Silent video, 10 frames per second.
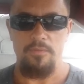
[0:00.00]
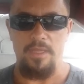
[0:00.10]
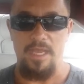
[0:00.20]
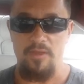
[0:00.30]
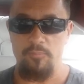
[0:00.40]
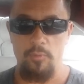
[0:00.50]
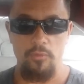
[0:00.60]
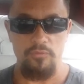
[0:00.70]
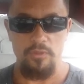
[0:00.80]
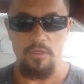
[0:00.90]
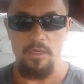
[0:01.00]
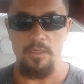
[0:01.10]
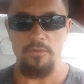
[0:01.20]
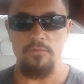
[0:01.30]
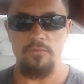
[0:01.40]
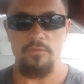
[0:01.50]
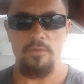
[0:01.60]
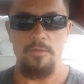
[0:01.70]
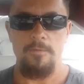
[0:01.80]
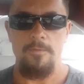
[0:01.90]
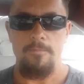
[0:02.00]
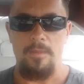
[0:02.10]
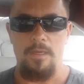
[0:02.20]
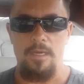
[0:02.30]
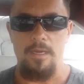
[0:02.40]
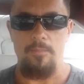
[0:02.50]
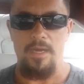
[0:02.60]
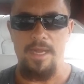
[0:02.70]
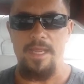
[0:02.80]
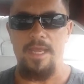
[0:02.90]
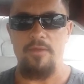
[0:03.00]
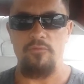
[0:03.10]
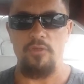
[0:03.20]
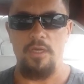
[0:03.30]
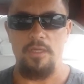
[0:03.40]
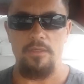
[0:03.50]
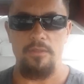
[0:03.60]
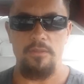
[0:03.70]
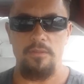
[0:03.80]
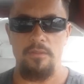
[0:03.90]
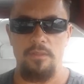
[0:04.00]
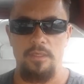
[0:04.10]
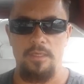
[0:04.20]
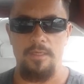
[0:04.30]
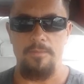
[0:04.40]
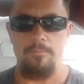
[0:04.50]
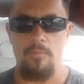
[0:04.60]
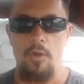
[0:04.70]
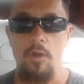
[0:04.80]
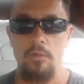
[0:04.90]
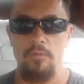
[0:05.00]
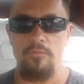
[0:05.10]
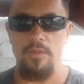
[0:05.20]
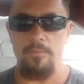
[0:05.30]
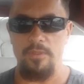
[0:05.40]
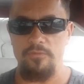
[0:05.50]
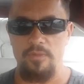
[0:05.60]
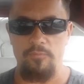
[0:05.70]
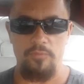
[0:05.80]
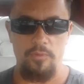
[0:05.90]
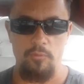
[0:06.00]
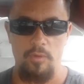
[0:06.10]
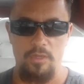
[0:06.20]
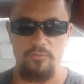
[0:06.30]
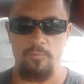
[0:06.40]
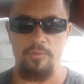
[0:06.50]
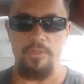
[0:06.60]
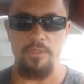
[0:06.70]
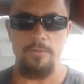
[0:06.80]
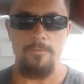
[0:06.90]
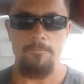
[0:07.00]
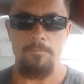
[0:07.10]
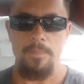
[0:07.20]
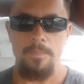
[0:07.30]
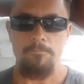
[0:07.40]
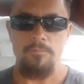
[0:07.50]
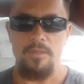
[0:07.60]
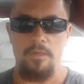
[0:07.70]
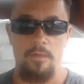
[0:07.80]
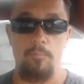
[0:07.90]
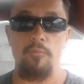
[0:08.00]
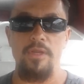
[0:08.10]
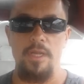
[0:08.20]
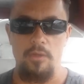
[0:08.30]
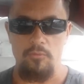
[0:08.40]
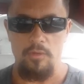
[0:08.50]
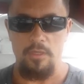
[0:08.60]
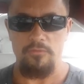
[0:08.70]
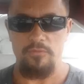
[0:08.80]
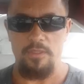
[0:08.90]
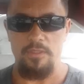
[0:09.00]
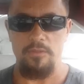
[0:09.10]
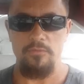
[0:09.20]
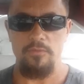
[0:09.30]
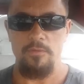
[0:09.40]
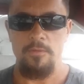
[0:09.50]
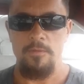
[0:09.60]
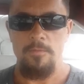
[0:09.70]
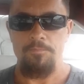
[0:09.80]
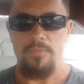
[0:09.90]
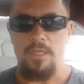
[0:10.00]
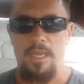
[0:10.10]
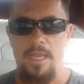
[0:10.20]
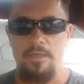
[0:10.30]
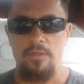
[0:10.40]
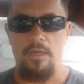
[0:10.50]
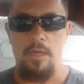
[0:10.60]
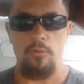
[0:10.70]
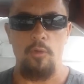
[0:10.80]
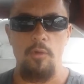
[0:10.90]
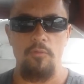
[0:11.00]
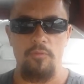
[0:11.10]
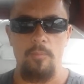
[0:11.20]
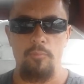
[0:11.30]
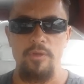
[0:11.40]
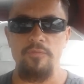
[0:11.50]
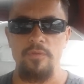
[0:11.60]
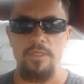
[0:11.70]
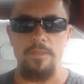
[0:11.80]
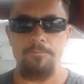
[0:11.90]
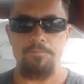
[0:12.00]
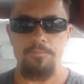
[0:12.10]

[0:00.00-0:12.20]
They have pros and cons. I have done all of them except for the cross breeding, or breed outcross, that is. And I'll go over them briefly.